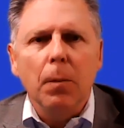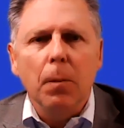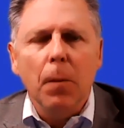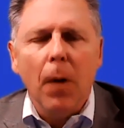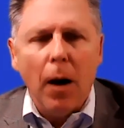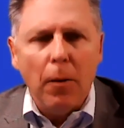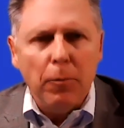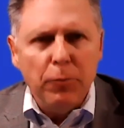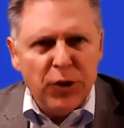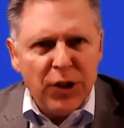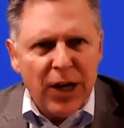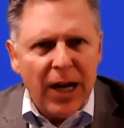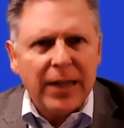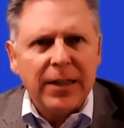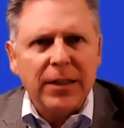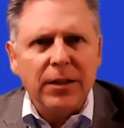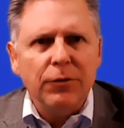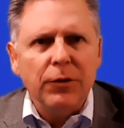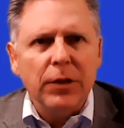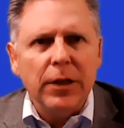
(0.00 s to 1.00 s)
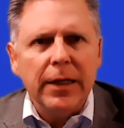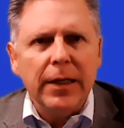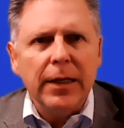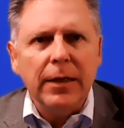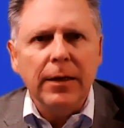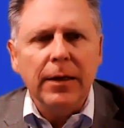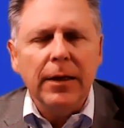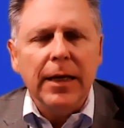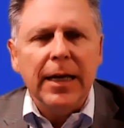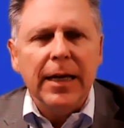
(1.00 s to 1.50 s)
objectively?
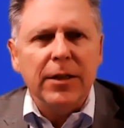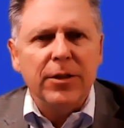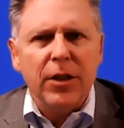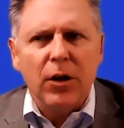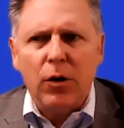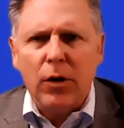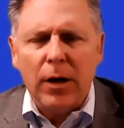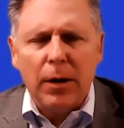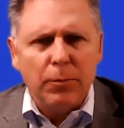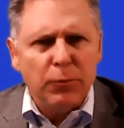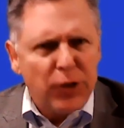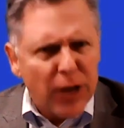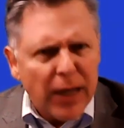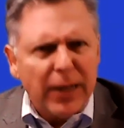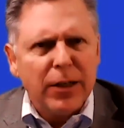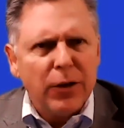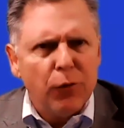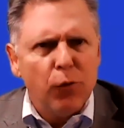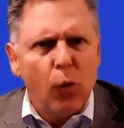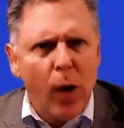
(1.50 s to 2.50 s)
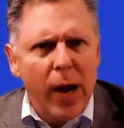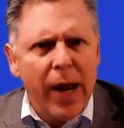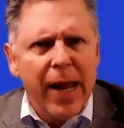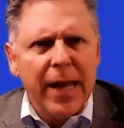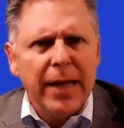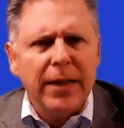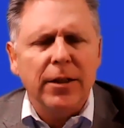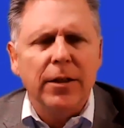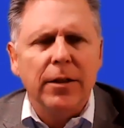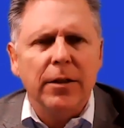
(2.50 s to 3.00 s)
Is there an objective way
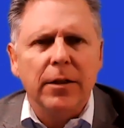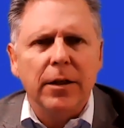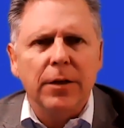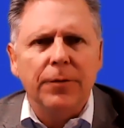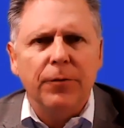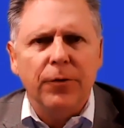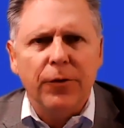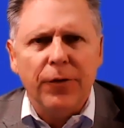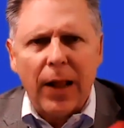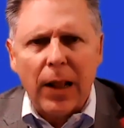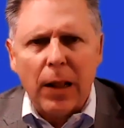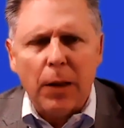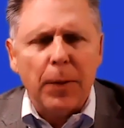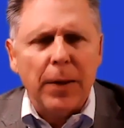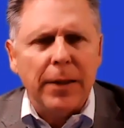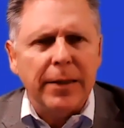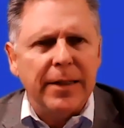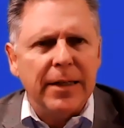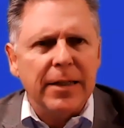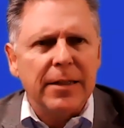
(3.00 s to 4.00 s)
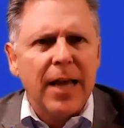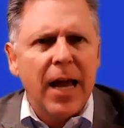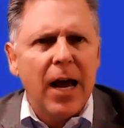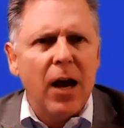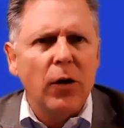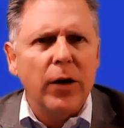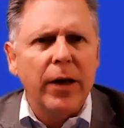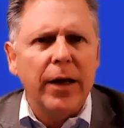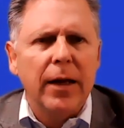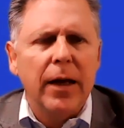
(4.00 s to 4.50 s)
to develop a
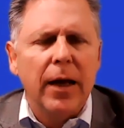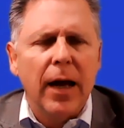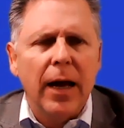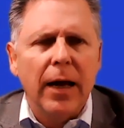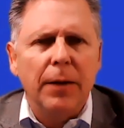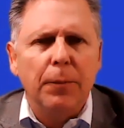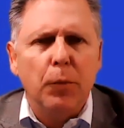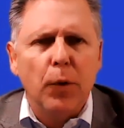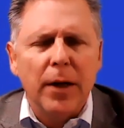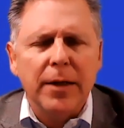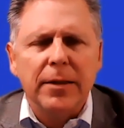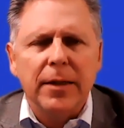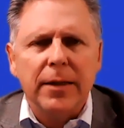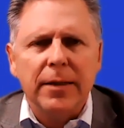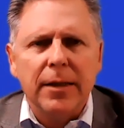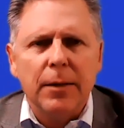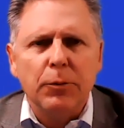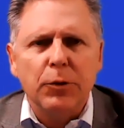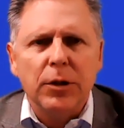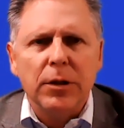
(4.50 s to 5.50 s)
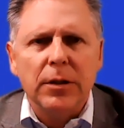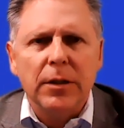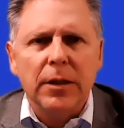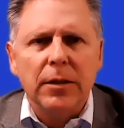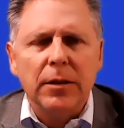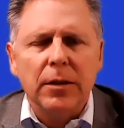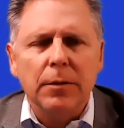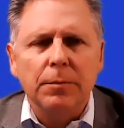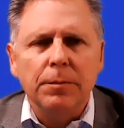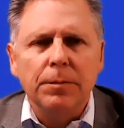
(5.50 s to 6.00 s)
discounting and price exception
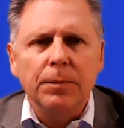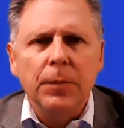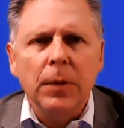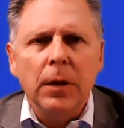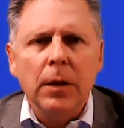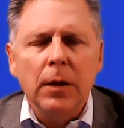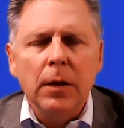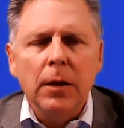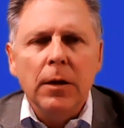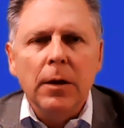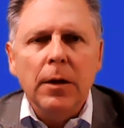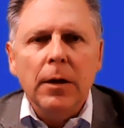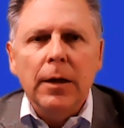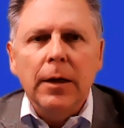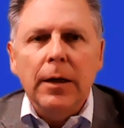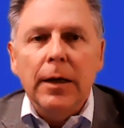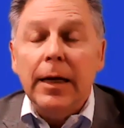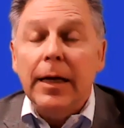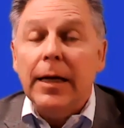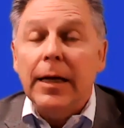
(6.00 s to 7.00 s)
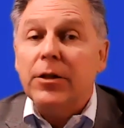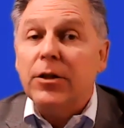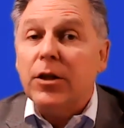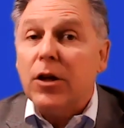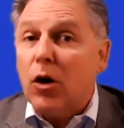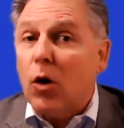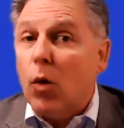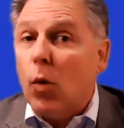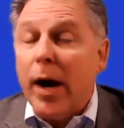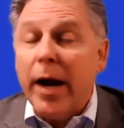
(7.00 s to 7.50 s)
system? Is there
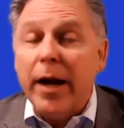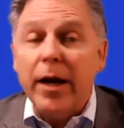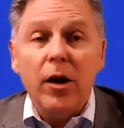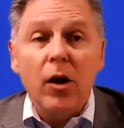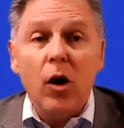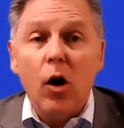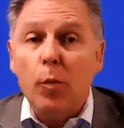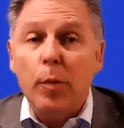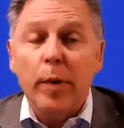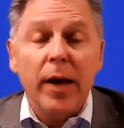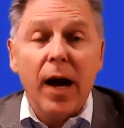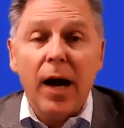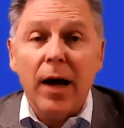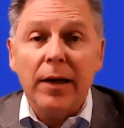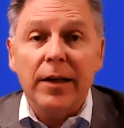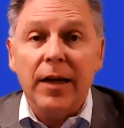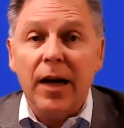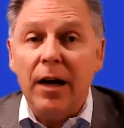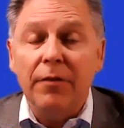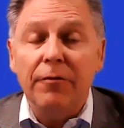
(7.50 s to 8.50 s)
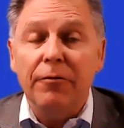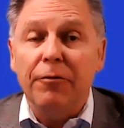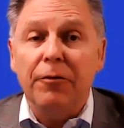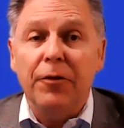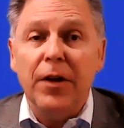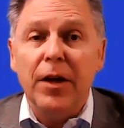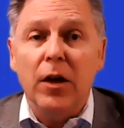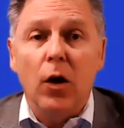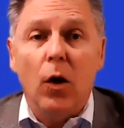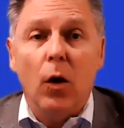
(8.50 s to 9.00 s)
a way to know beyond gut
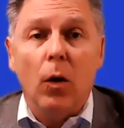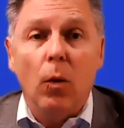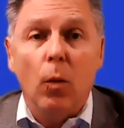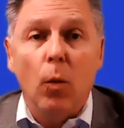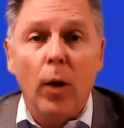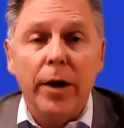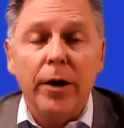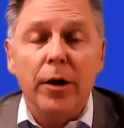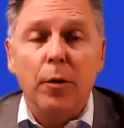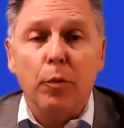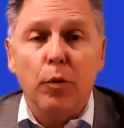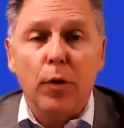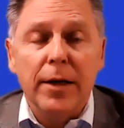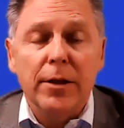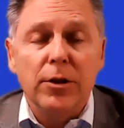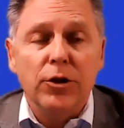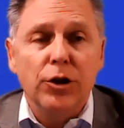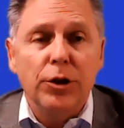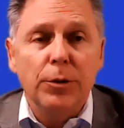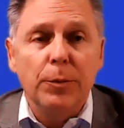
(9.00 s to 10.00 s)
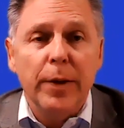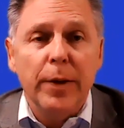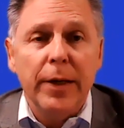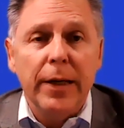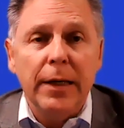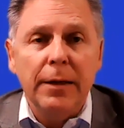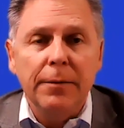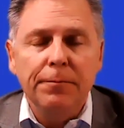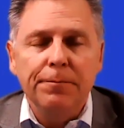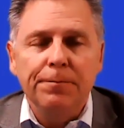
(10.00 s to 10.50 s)
feel what your price should be?